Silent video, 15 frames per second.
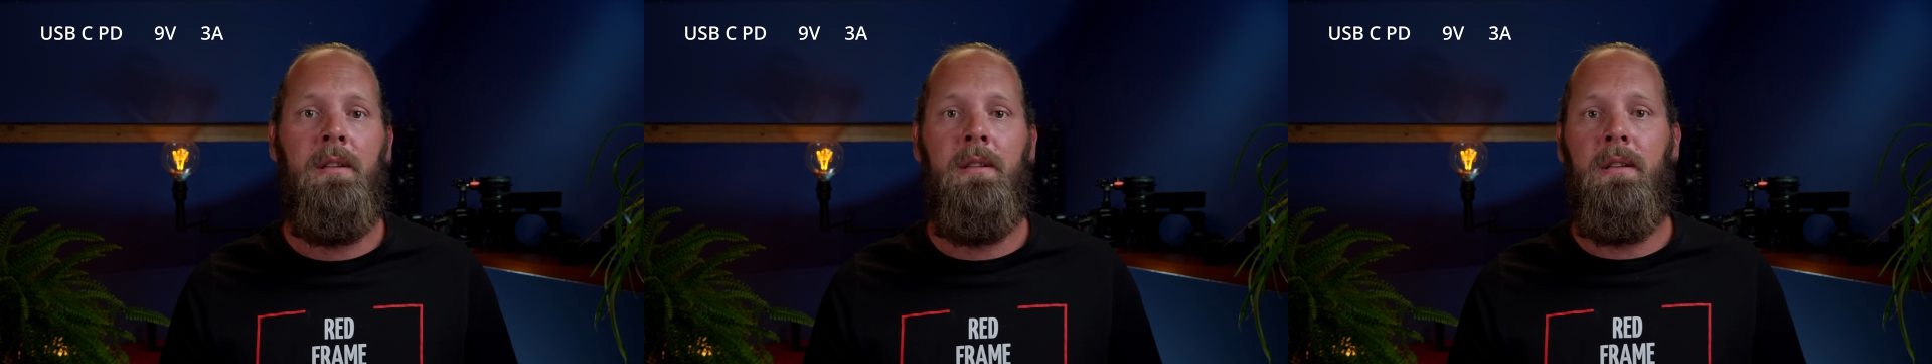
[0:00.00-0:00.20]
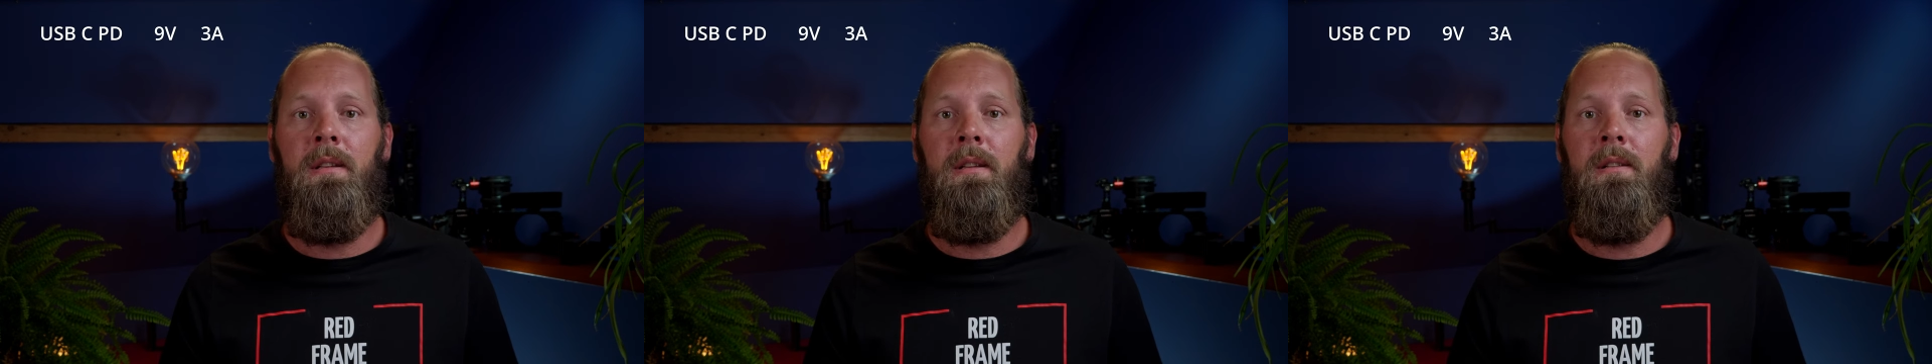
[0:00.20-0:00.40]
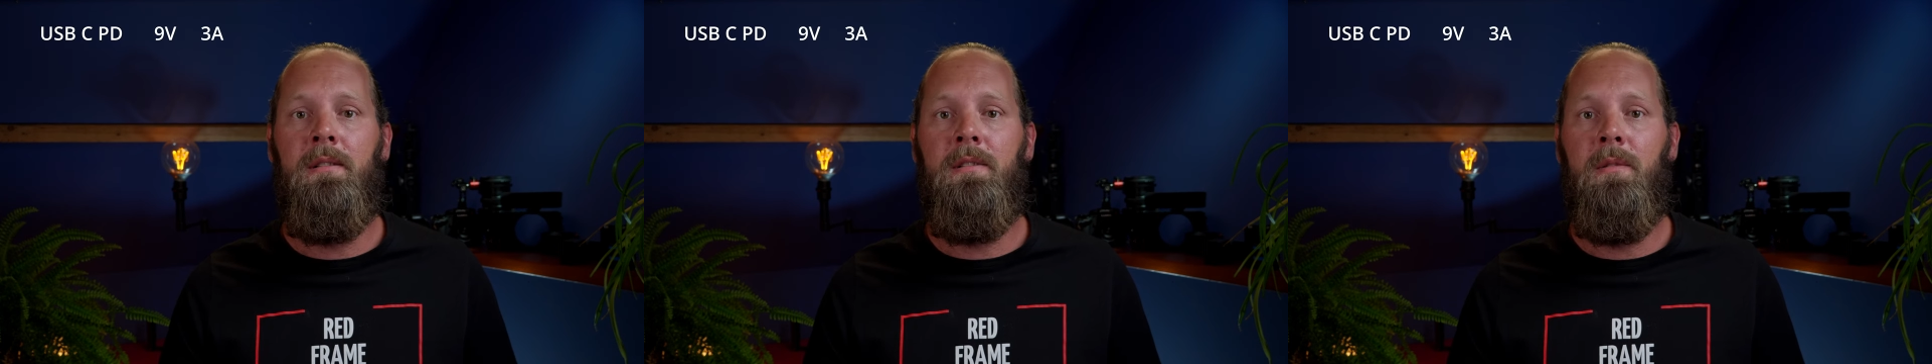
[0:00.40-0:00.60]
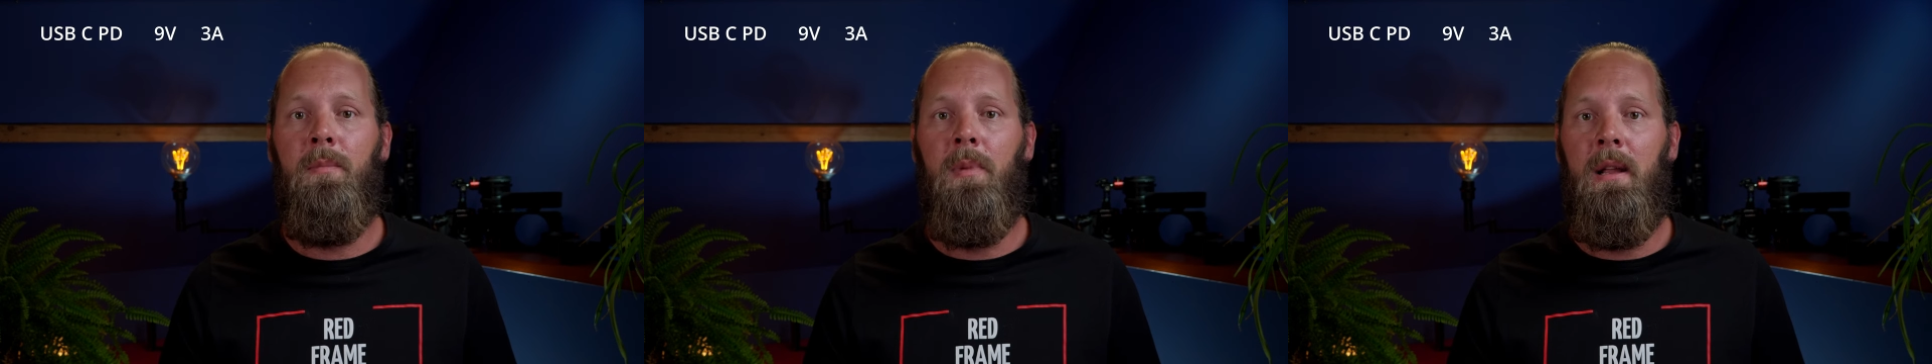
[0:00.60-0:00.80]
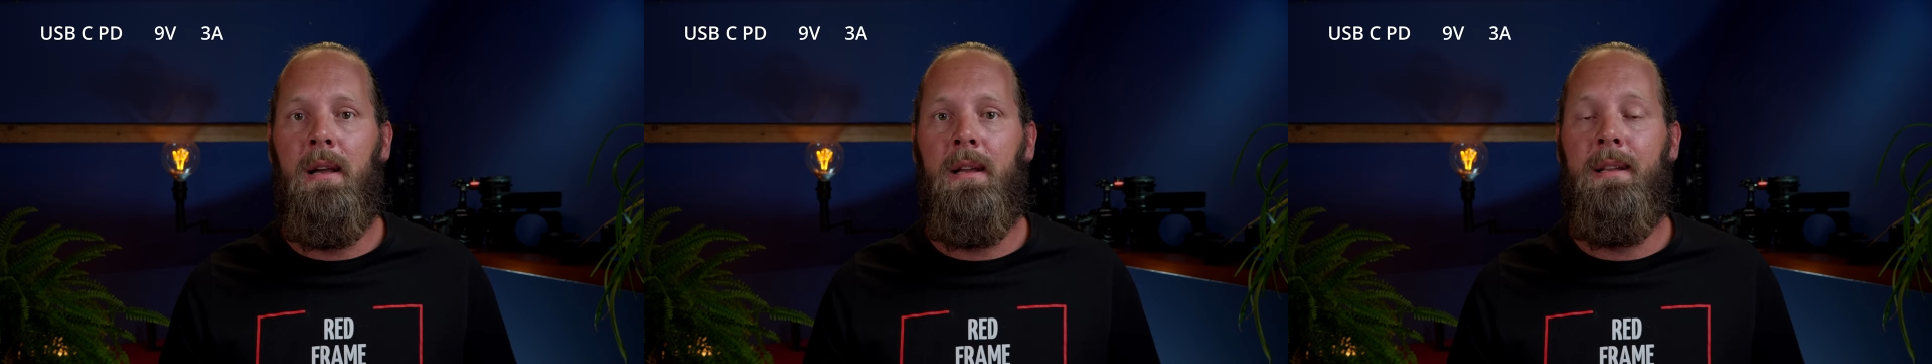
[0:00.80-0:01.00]
that can
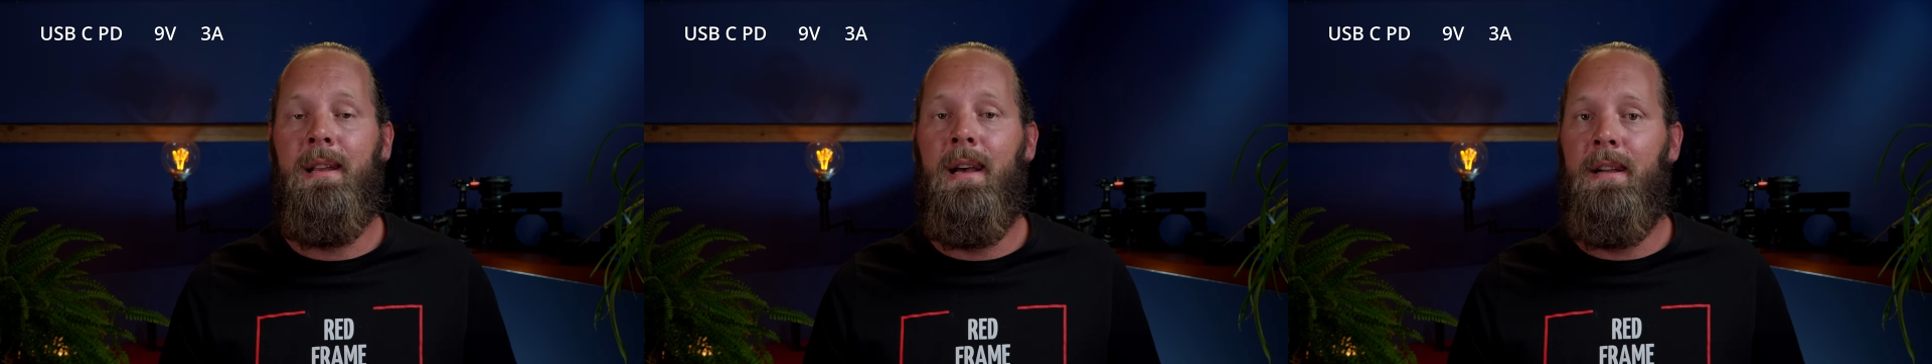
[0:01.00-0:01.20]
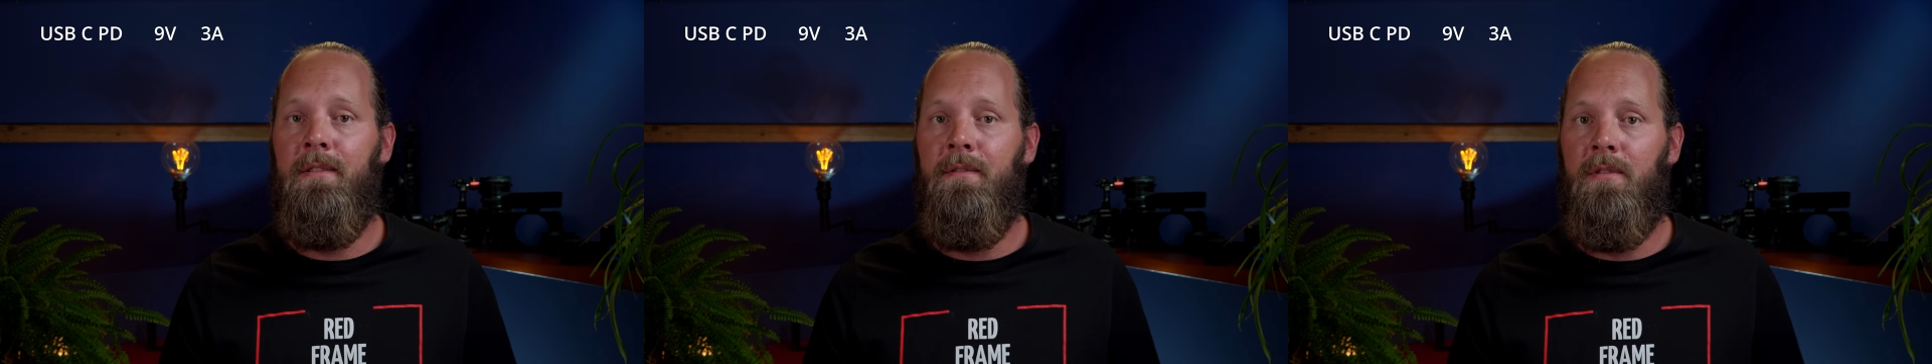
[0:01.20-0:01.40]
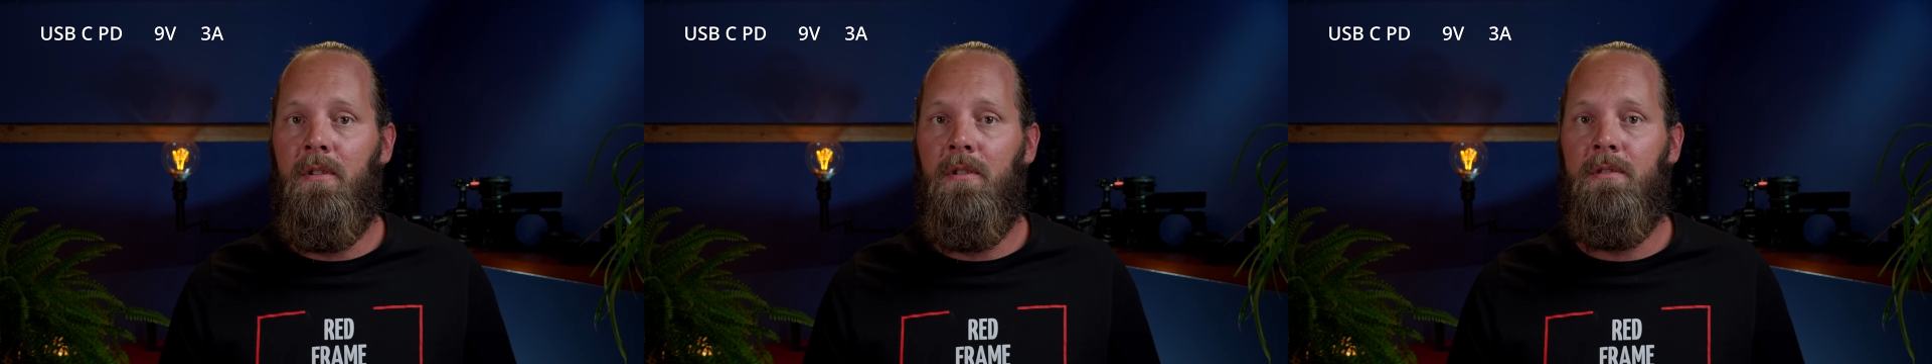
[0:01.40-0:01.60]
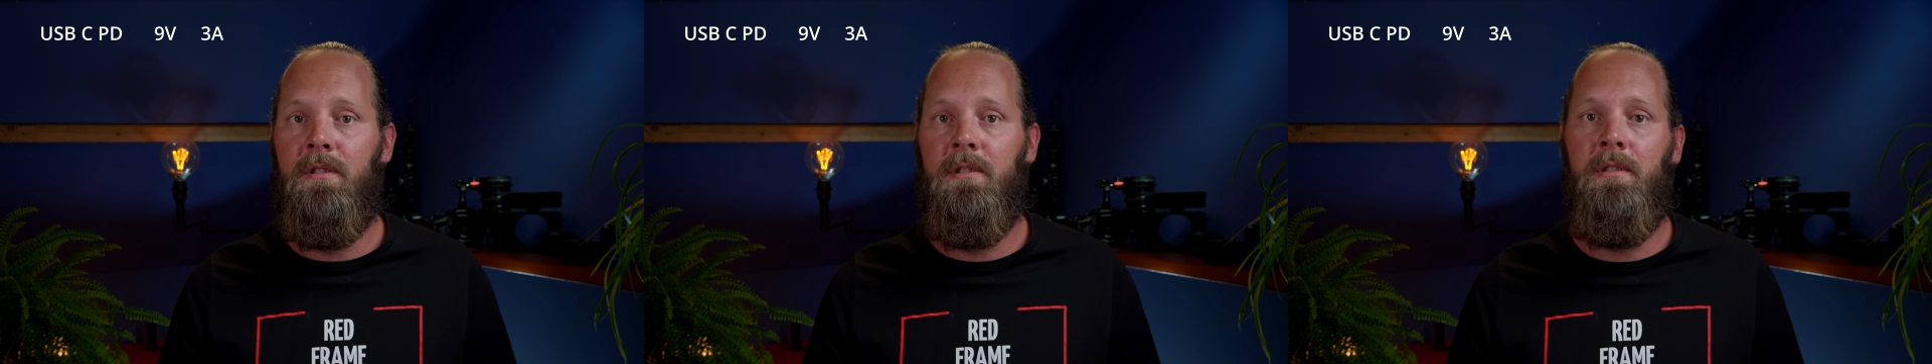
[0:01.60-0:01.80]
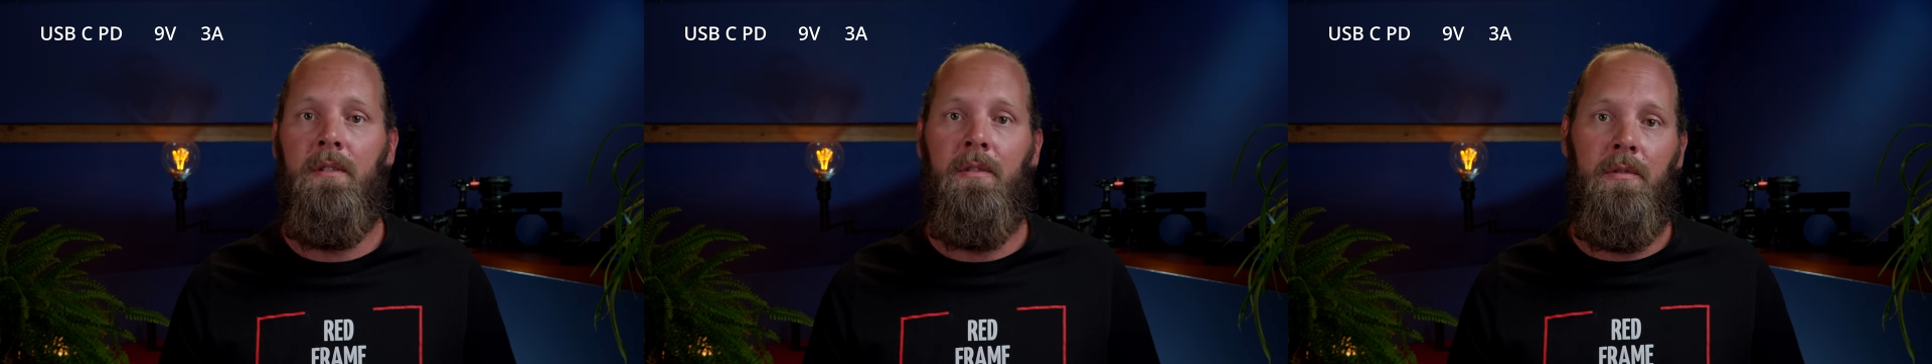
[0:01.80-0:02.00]
supply 9 volt,